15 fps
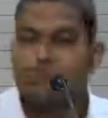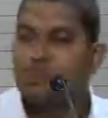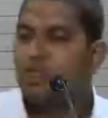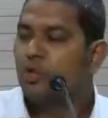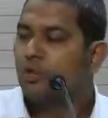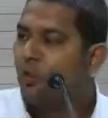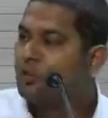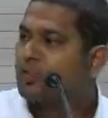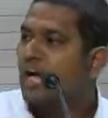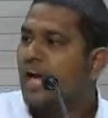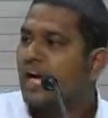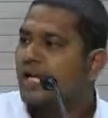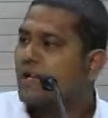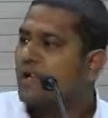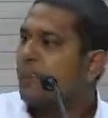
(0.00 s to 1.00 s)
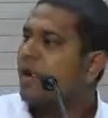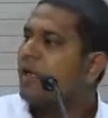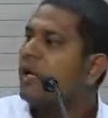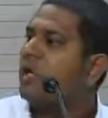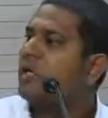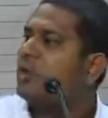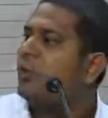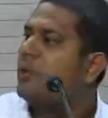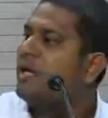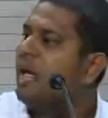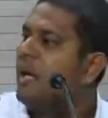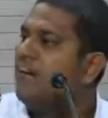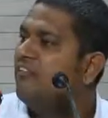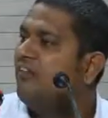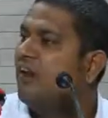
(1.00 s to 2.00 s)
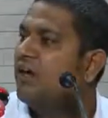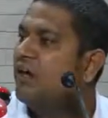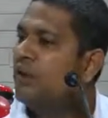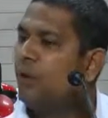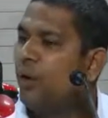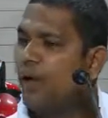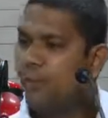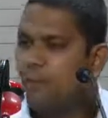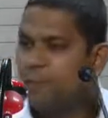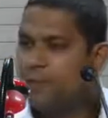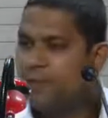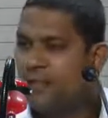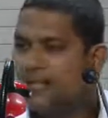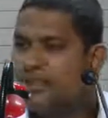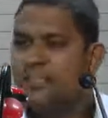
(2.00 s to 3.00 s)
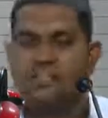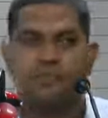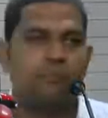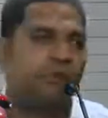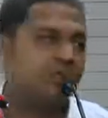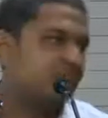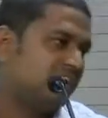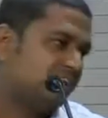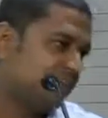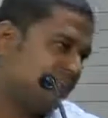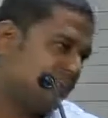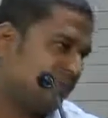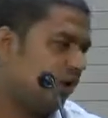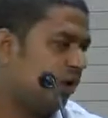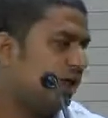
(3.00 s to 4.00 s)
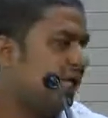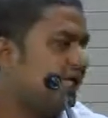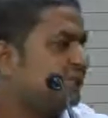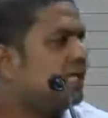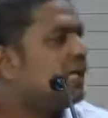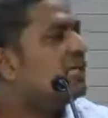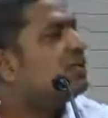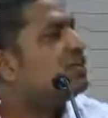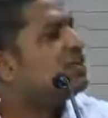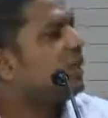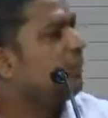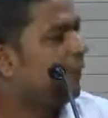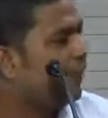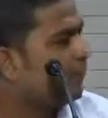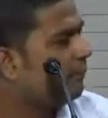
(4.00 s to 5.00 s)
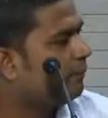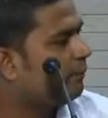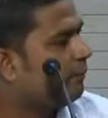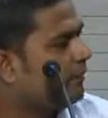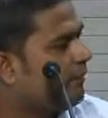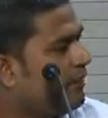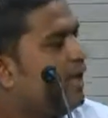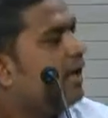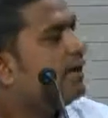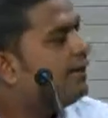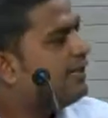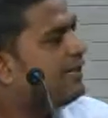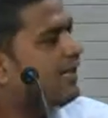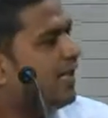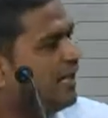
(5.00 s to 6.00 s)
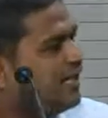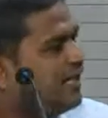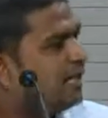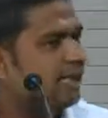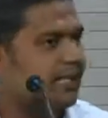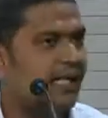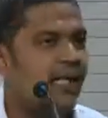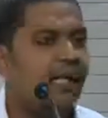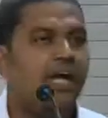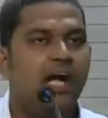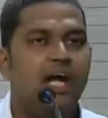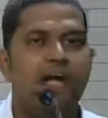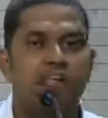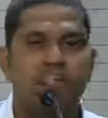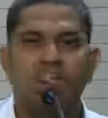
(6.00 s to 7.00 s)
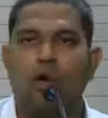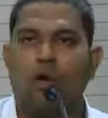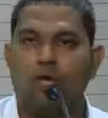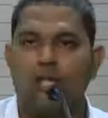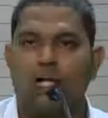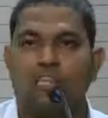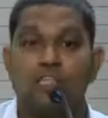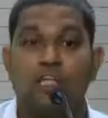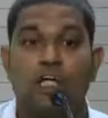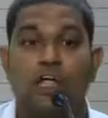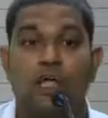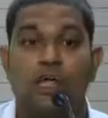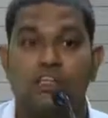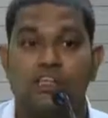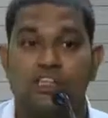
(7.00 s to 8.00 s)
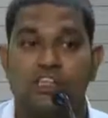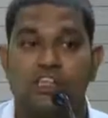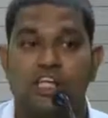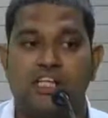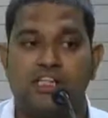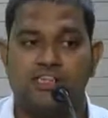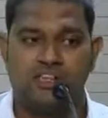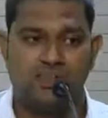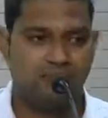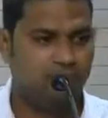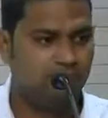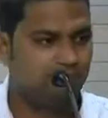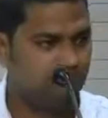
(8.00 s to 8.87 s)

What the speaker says: So the goods are required to be delivered to him. This process is called as shipping. Technically, it is called as logistics.